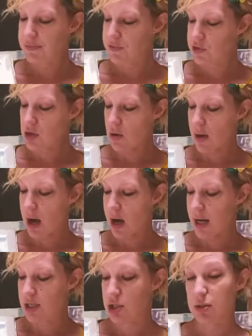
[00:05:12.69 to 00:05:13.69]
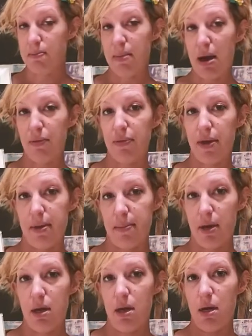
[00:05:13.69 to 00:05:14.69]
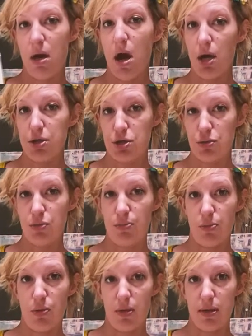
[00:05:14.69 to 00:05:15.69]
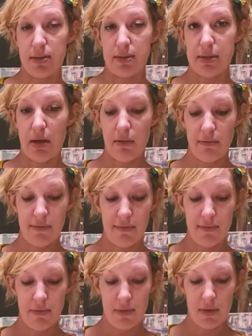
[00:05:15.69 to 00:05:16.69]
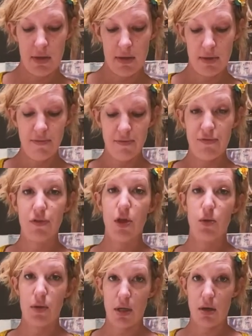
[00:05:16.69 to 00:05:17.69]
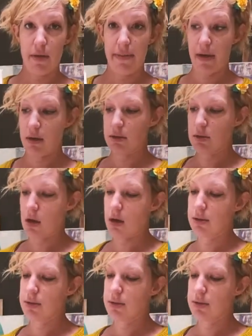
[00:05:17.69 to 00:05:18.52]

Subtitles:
So I just mount them onto the board itself. Float it on there, it's called.